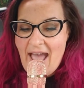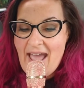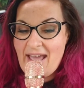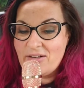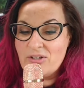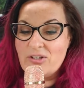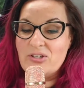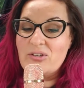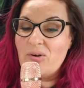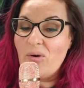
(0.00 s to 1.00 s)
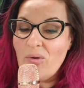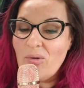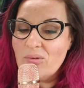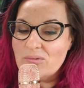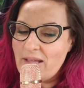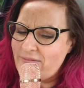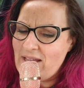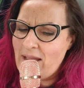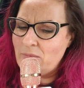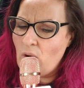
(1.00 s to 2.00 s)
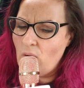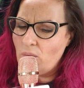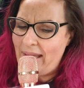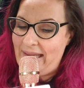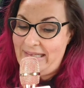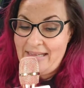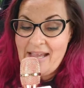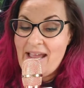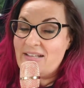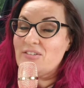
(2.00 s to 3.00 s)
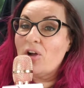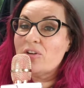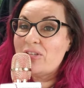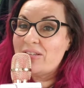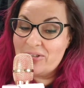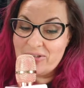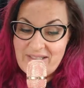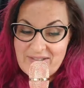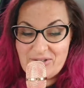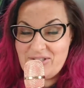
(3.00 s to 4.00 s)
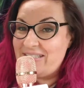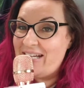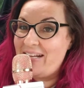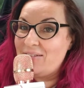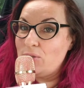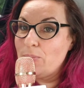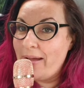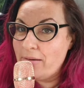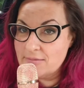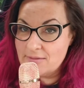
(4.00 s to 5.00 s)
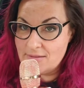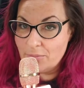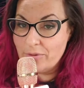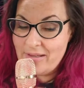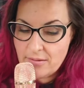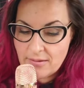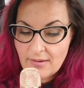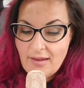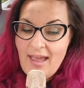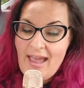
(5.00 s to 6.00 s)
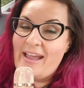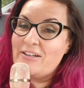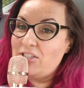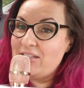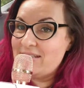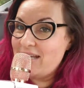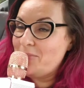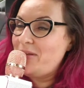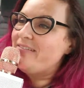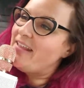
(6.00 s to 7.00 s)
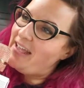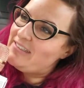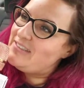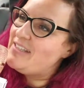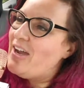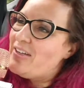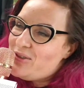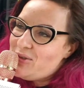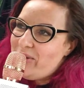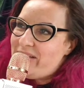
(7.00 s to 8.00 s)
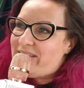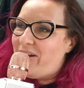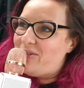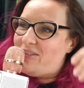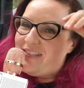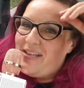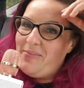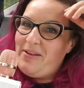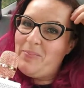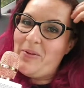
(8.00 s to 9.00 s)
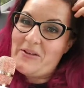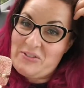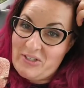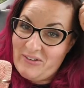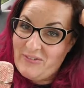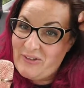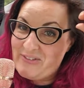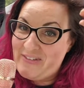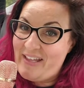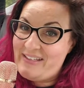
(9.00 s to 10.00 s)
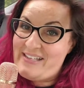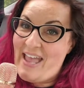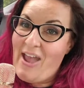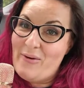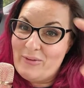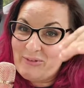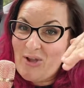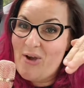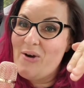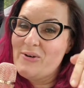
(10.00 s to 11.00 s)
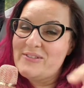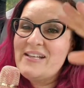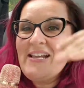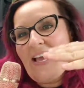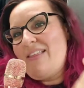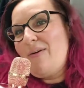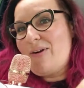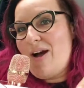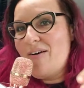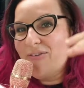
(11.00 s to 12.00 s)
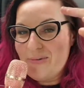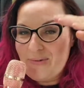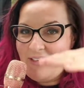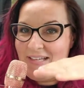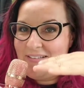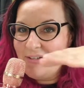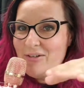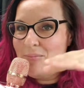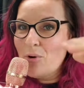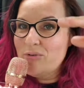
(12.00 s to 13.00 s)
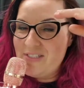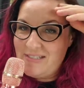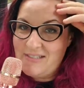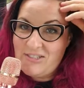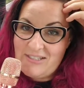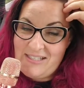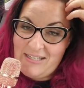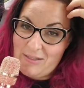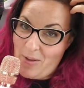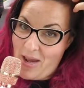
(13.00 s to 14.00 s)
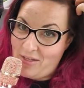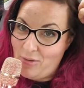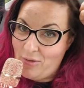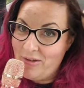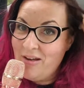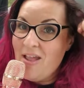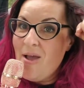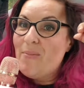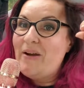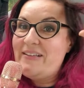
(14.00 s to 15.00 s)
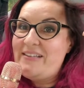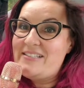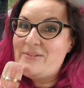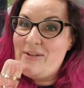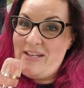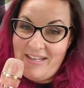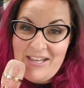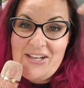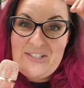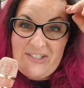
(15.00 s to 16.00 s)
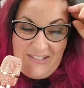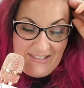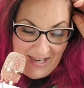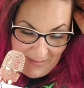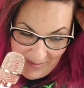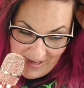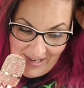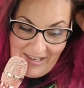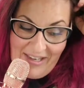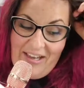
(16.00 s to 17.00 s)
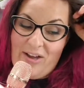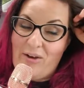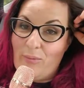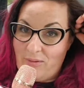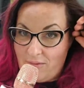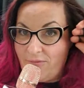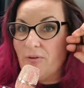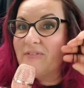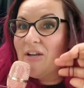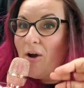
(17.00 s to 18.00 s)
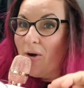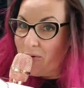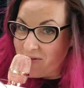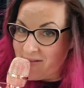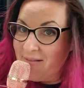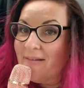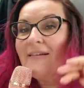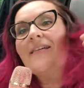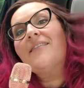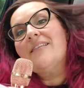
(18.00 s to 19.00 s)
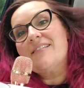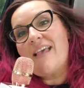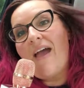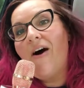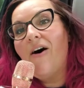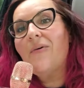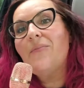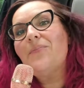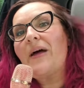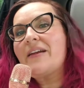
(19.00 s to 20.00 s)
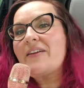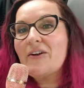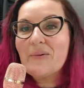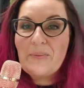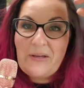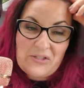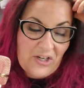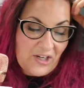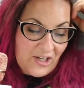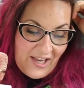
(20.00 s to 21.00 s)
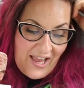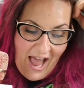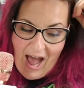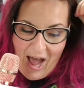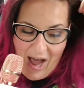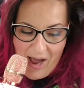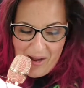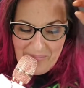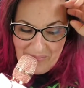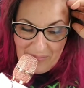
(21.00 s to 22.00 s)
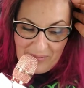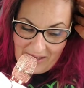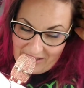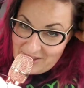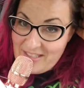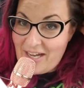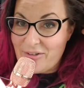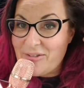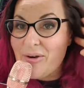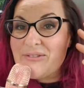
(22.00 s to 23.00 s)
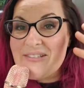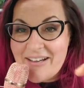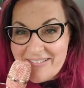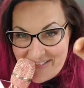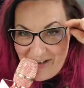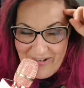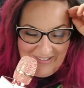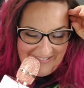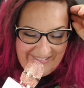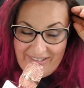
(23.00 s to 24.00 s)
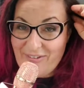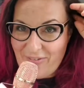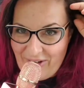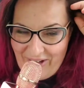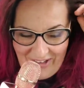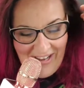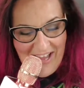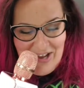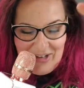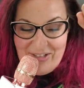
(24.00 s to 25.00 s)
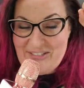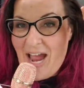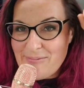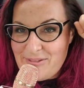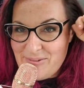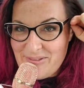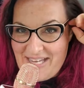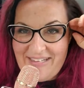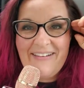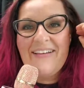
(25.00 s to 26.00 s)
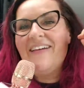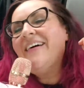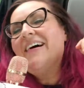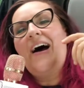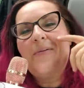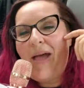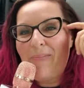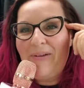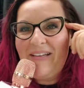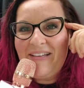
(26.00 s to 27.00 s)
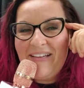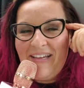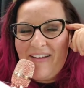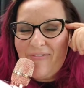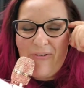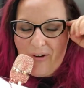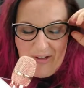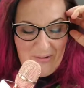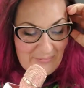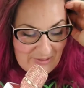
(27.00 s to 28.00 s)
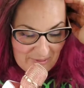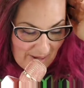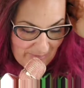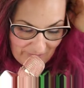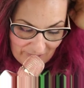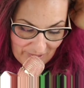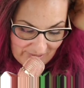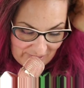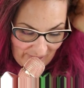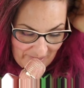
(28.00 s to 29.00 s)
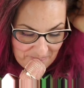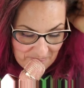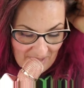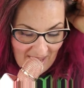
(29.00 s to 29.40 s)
And her goal, lifetime goal weight is one hundred thirty. So she's got two pounds to breathe. And she sent me last, uh, two weeks ago, she sent me a picture of her, like, scale with her toes. And they were covered with, like, little emojis because she needed a pedicure. But this week, she sent me with the full toes, the scale, pedicure picture, uh, that she got her toes done. So, good for her. Good job, Susan. I'm happy for you. I'm so happy for you. That's great.